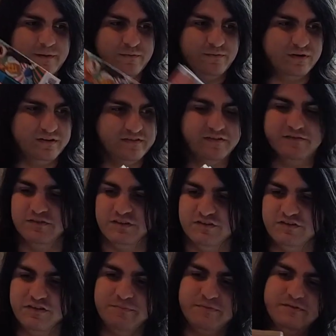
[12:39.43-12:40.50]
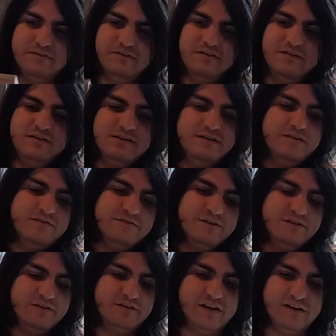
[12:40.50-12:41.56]
relatively cheap.
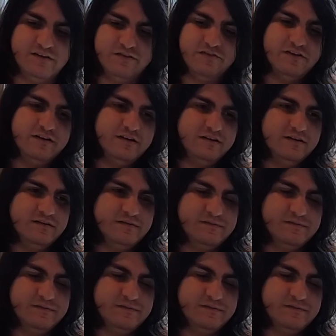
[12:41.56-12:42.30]
Very satisfying.